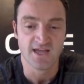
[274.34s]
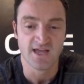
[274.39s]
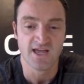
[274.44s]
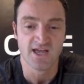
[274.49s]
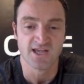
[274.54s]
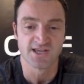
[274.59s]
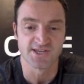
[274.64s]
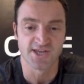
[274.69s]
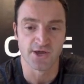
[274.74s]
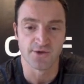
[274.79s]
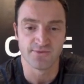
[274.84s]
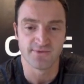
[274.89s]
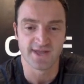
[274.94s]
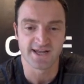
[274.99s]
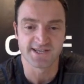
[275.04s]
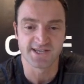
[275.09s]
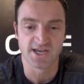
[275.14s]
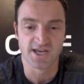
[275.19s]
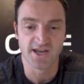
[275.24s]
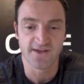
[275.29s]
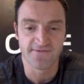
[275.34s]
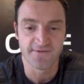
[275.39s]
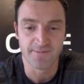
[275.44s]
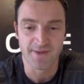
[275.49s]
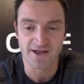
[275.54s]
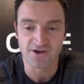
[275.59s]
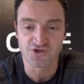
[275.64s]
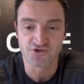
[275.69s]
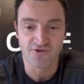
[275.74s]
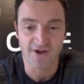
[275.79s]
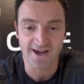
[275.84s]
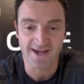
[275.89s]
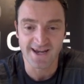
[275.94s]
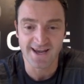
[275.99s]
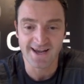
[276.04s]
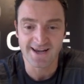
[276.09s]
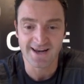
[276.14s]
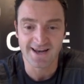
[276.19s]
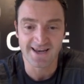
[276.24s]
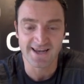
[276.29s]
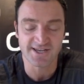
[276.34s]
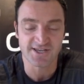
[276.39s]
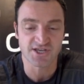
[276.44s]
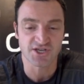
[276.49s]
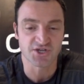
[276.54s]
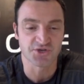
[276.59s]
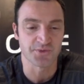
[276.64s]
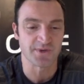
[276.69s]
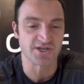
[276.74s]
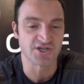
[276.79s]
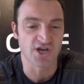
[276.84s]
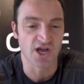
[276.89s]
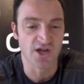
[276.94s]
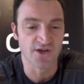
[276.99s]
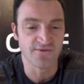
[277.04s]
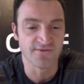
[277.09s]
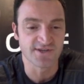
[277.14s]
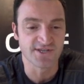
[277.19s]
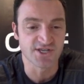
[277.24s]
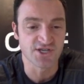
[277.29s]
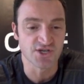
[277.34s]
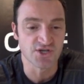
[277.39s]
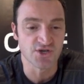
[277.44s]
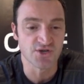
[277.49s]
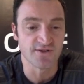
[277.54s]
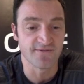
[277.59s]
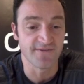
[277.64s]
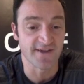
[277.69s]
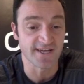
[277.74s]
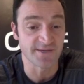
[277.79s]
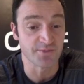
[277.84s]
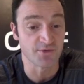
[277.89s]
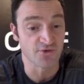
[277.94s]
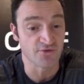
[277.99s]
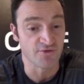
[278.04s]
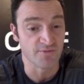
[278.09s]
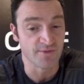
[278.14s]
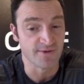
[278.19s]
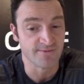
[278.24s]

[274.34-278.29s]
So that's enough about training. Let's switch over to the Facebook group.